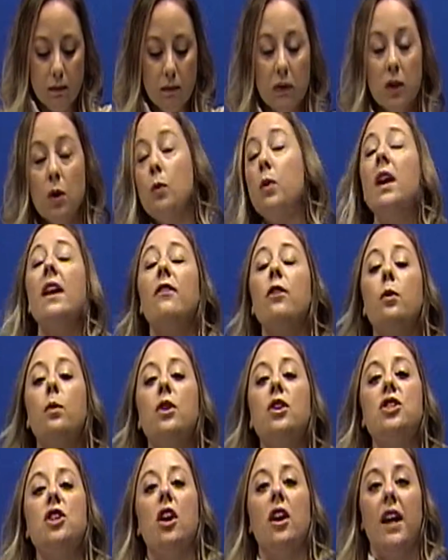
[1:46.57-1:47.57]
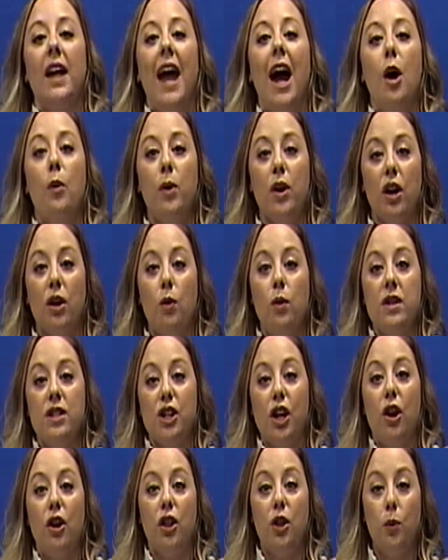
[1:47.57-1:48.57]
Whenever we're starting out, we are going to
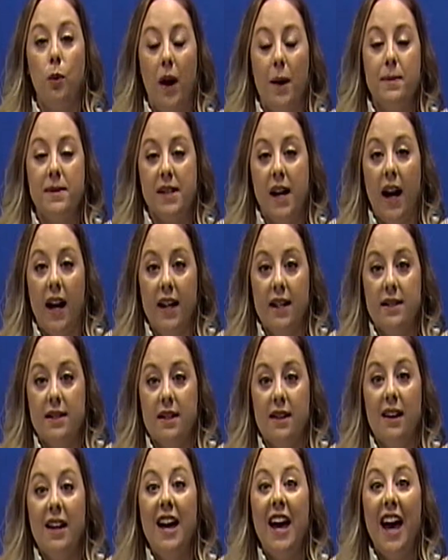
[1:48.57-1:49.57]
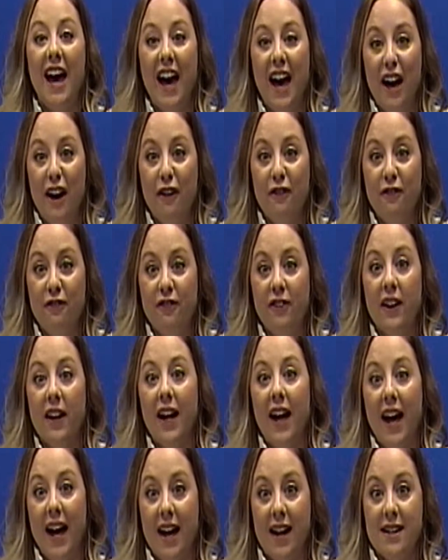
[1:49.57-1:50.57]
go to the website
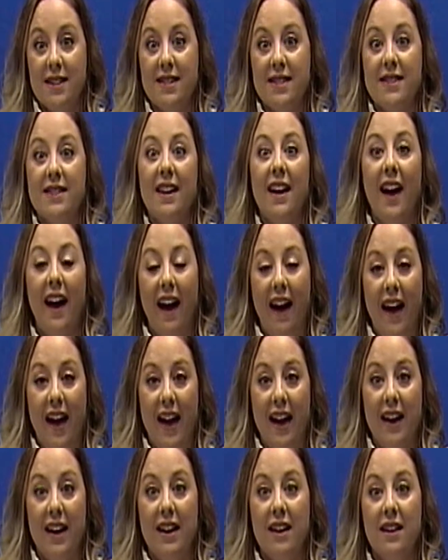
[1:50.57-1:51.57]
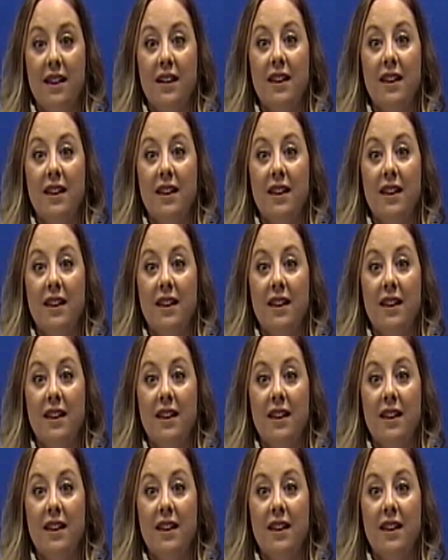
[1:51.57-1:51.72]
fsaid.ed.gov.